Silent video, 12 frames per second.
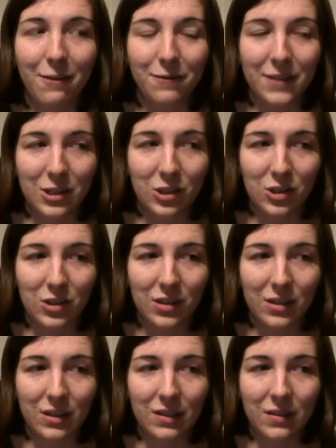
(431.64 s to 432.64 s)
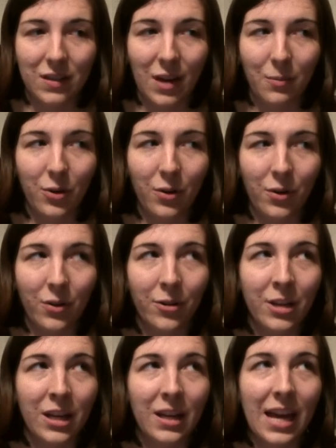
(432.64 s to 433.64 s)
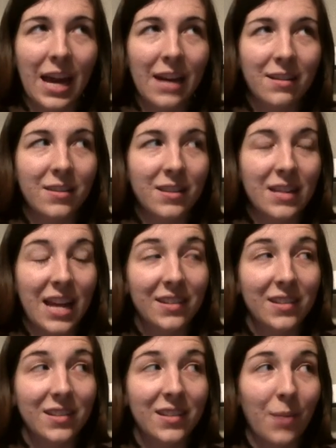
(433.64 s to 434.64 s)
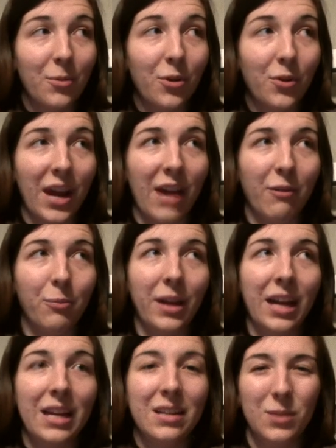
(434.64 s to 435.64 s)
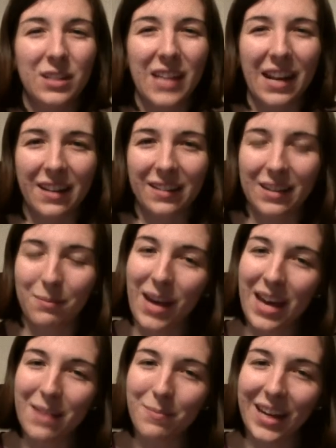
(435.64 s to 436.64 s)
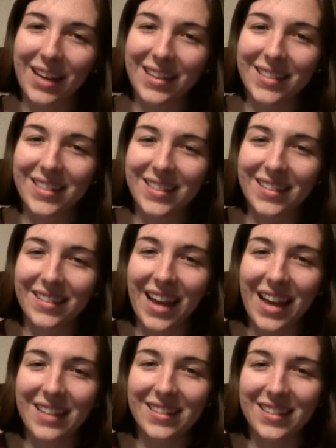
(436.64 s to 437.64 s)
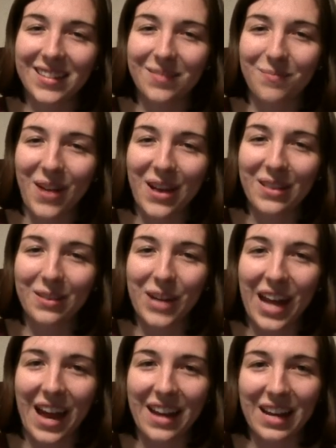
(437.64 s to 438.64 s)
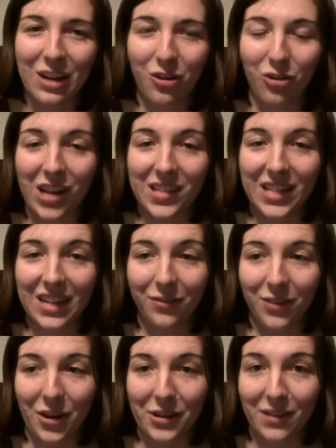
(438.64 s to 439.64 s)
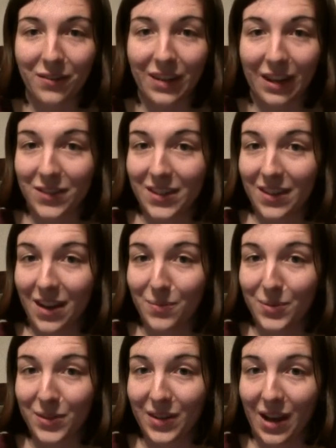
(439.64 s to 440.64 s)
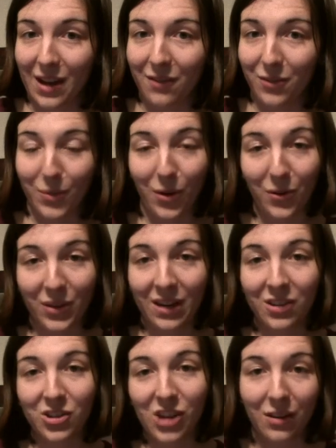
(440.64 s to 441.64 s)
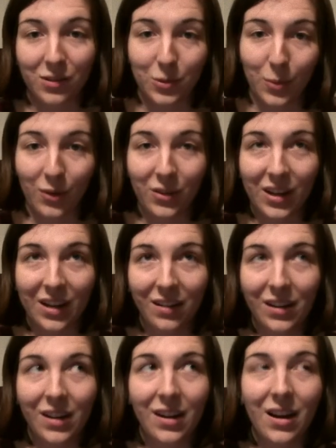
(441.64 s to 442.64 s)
finished the sub goal. And the next sub goal that I have planned, we technically met because last month we had a crazy influx of gift subs from Balthier. Shout out to Balthier.